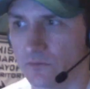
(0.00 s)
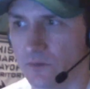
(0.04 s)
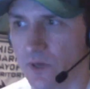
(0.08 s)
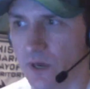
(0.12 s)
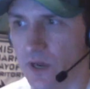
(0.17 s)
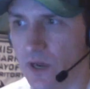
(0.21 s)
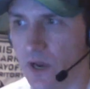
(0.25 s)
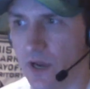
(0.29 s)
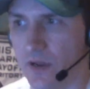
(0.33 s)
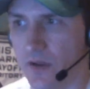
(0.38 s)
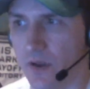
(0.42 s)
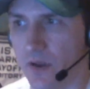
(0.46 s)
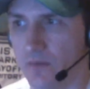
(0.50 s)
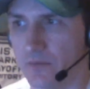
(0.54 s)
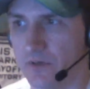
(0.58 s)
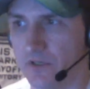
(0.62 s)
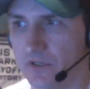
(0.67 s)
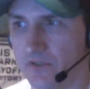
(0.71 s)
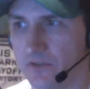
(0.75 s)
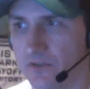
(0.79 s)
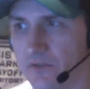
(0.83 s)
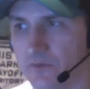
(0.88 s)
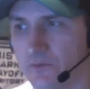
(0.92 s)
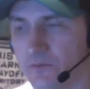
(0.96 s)
I
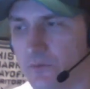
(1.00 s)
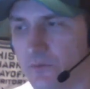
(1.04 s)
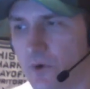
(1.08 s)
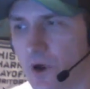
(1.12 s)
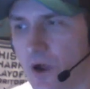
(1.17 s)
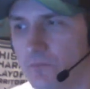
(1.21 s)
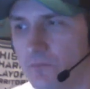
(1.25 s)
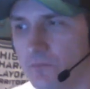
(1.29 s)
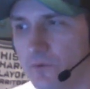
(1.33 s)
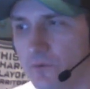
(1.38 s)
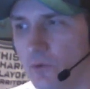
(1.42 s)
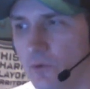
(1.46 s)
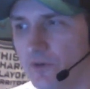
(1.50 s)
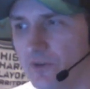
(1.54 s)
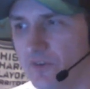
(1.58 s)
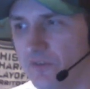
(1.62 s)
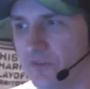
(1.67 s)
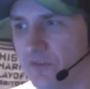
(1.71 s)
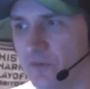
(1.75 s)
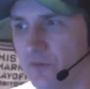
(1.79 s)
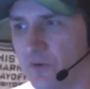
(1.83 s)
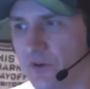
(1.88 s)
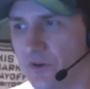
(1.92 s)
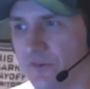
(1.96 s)
mean, Rob, no one
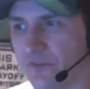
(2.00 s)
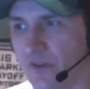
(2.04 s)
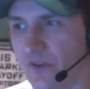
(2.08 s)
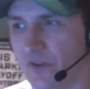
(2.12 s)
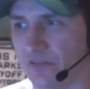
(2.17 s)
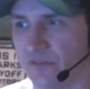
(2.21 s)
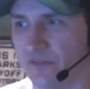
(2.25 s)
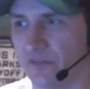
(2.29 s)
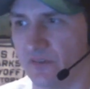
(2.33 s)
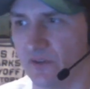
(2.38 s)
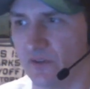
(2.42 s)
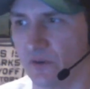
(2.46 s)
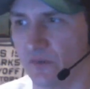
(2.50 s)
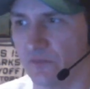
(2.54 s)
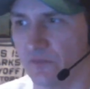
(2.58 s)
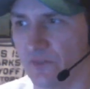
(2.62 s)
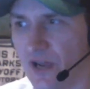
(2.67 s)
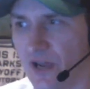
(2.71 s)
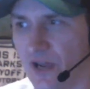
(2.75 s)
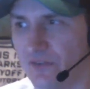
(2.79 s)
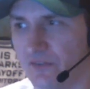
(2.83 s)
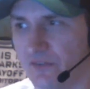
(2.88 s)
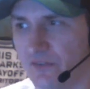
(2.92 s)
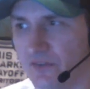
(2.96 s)
disagrees.
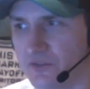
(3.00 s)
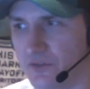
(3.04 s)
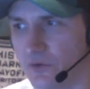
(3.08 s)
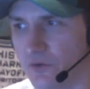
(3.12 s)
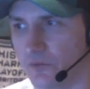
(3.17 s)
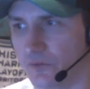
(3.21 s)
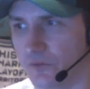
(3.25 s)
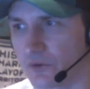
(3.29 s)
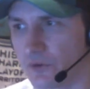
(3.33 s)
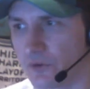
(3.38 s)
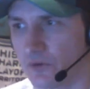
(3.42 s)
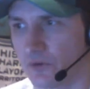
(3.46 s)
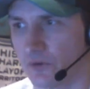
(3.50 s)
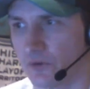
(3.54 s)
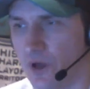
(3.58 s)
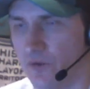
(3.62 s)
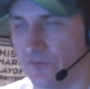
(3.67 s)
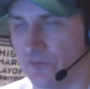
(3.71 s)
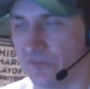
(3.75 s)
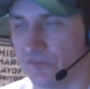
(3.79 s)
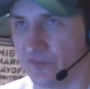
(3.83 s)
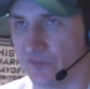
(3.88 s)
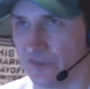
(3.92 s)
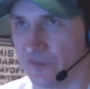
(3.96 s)
Vlasic, Jones, Hurdle
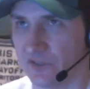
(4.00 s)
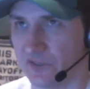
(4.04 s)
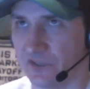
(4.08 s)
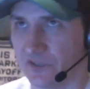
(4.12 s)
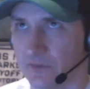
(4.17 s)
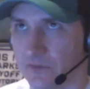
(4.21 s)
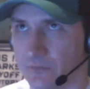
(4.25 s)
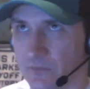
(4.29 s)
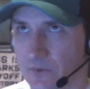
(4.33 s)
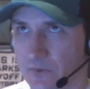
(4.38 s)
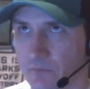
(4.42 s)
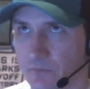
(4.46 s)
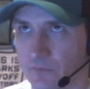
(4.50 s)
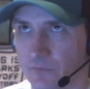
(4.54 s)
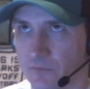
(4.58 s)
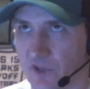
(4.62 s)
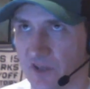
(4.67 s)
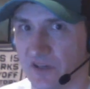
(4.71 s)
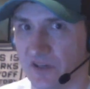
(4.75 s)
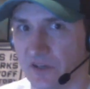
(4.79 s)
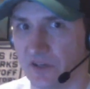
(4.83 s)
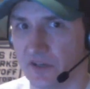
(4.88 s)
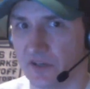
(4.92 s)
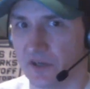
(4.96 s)
obviously need to be
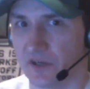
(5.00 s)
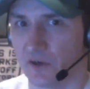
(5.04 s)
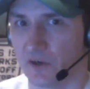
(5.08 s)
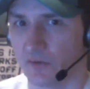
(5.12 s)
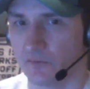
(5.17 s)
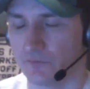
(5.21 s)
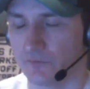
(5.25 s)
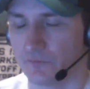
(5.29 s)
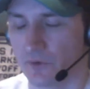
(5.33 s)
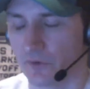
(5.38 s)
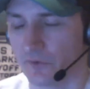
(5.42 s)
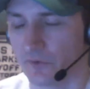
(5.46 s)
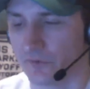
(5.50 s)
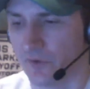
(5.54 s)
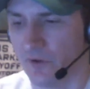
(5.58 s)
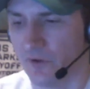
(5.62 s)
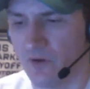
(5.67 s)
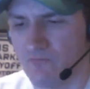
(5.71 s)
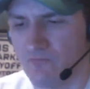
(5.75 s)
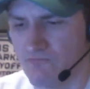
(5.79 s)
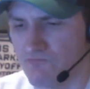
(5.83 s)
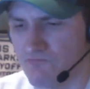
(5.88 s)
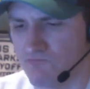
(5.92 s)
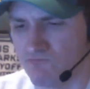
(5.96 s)
taken care of first.
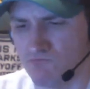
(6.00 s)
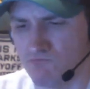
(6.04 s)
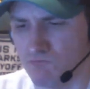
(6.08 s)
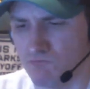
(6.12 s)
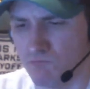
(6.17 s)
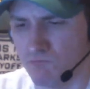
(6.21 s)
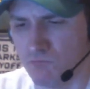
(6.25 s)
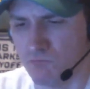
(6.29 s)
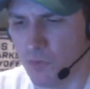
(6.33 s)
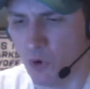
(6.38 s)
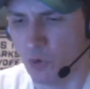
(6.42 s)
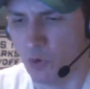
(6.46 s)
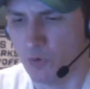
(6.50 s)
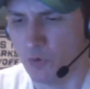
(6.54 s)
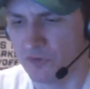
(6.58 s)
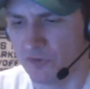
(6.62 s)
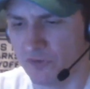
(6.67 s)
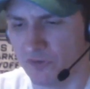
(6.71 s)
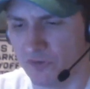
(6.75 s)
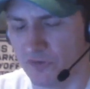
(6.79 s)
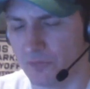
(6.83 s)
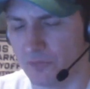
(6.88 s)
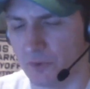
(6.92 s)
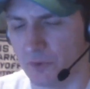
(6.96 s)
No one's
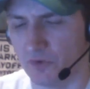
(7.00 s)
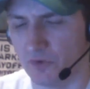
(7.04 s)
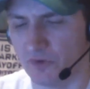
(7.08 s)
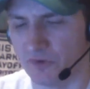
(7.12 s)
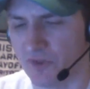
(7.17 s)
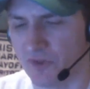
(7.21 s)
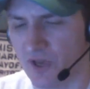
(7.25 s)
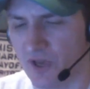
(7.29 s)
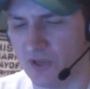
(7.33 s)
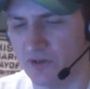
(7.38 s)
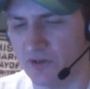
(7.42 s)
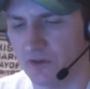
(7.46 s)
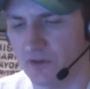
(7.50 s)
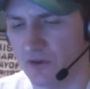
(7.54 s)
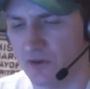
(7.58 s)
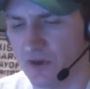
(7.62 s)
disputing that.